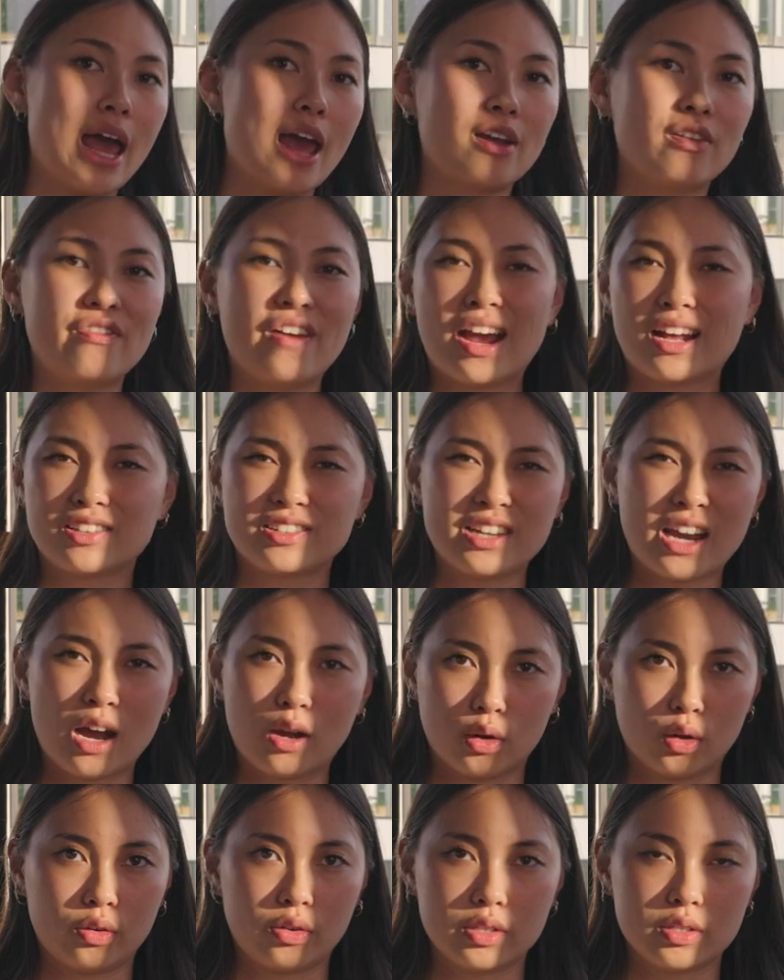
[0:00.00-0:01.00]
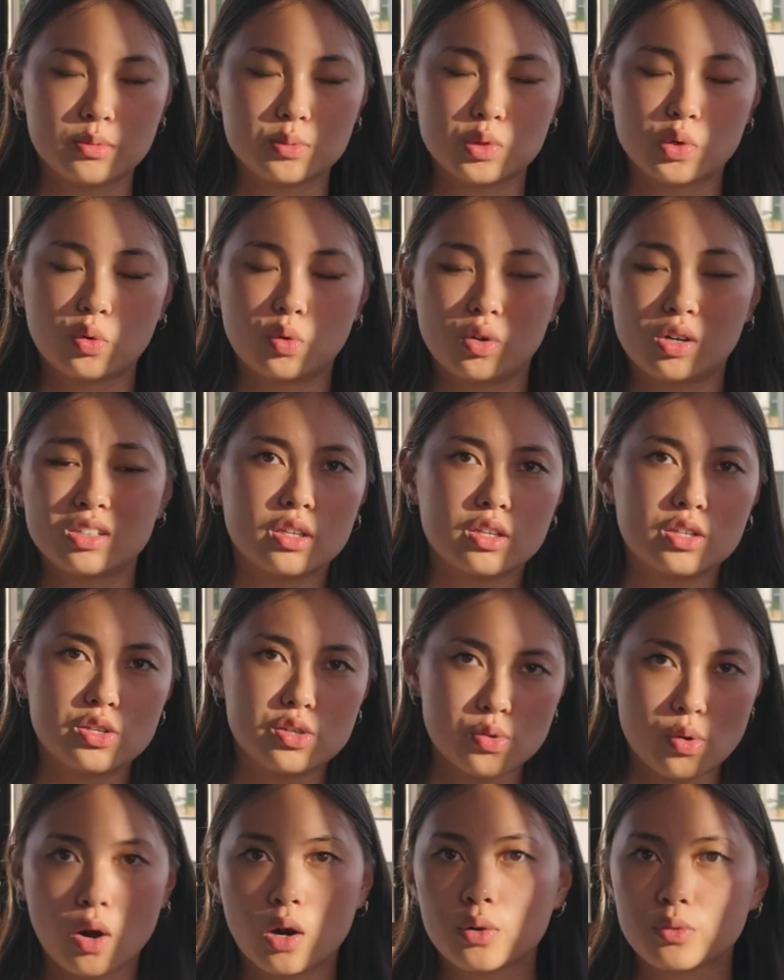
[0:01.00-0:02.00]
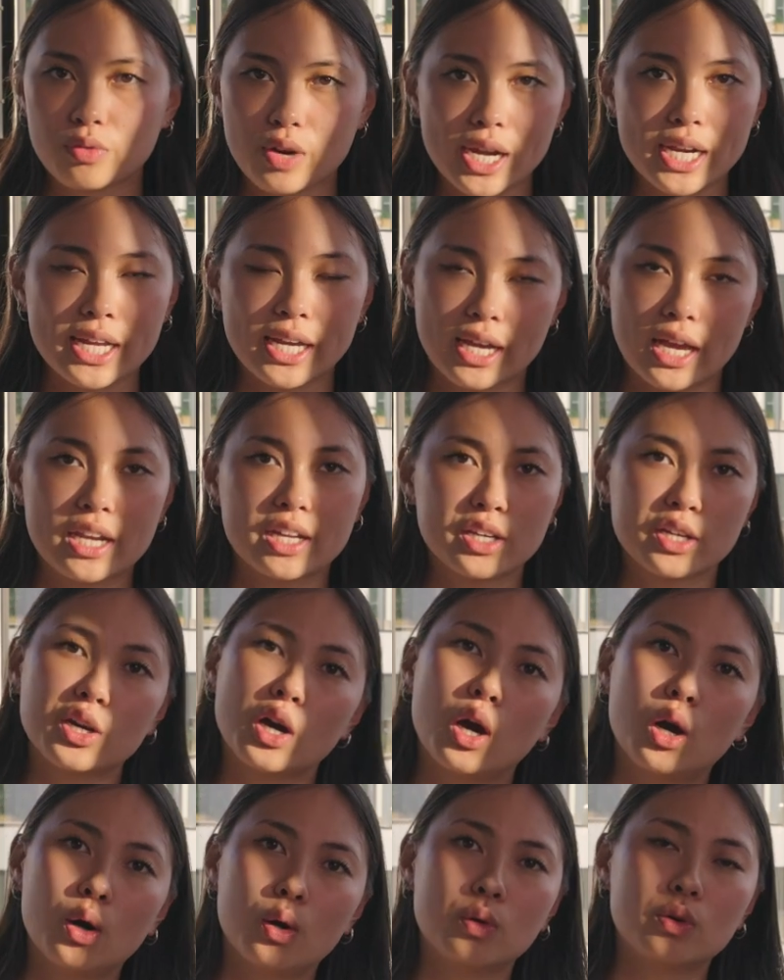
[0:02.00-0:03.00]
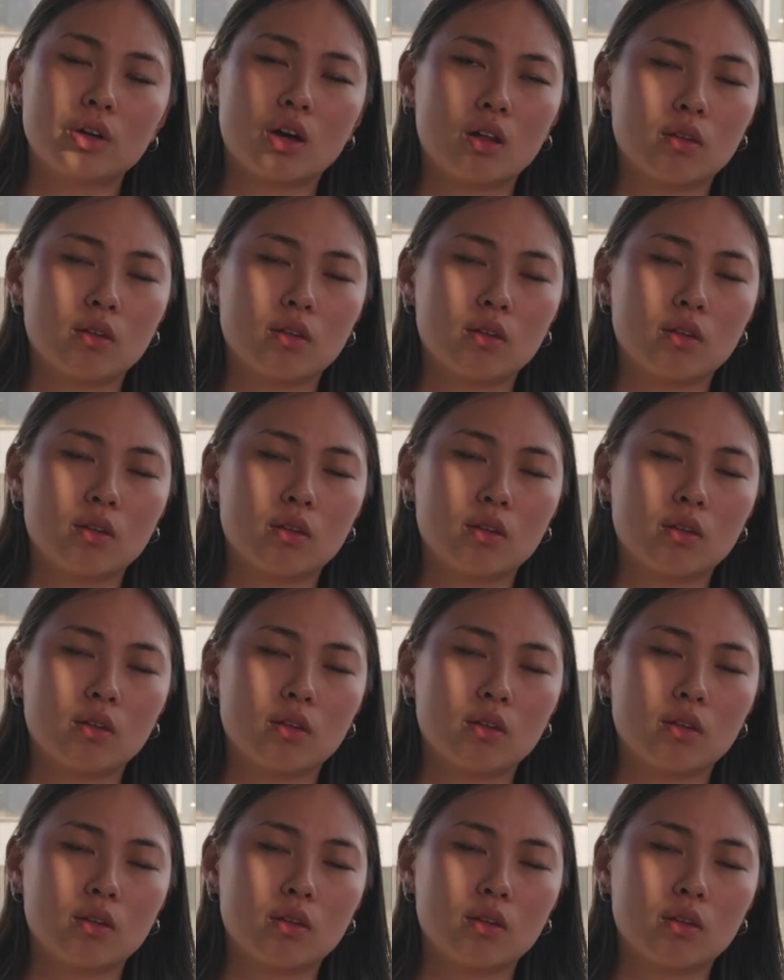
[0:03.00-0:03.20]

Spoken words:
advanced algorithms course, you aren't writing any code.